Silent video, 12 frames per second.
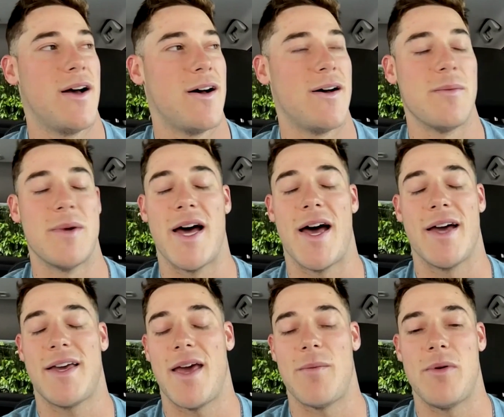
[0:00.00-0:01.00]
But
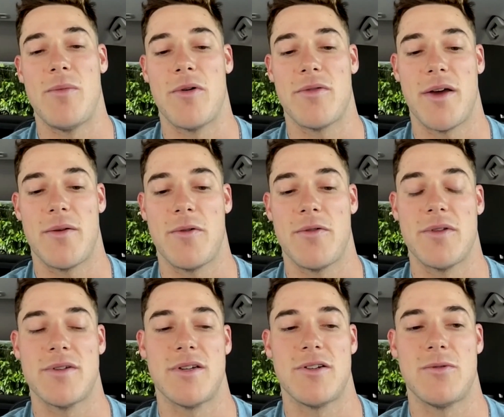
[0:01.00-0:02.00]
I can't be more thankful for
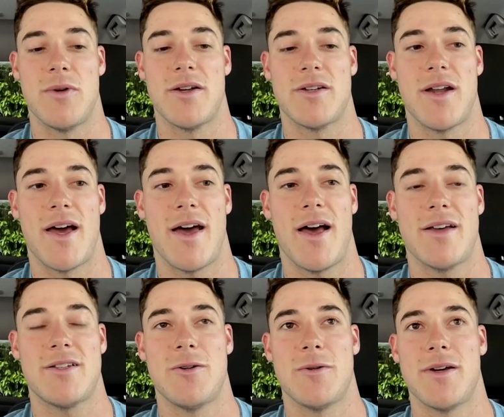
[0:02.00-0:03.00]
this situation.
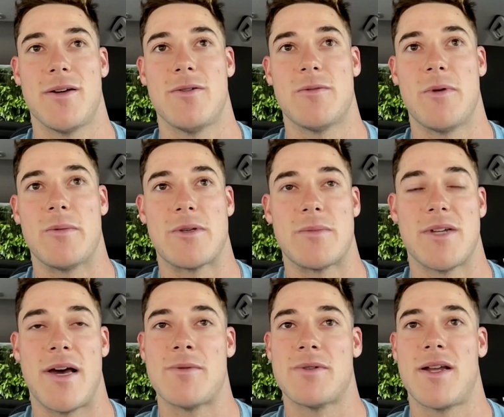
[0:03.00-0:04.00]
I still get goosebumps
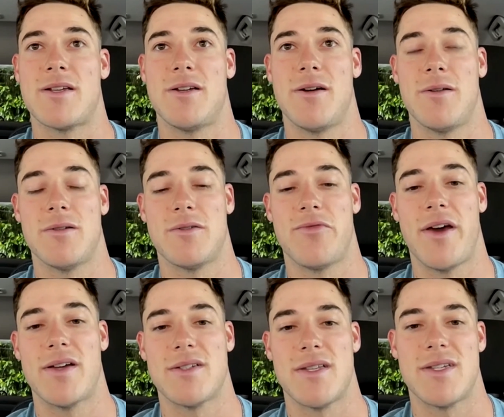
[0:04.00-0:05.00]
sometimes when I see all those
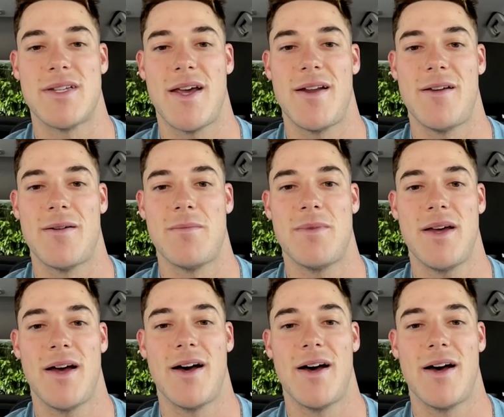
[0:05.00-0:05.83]
fans in the stadium.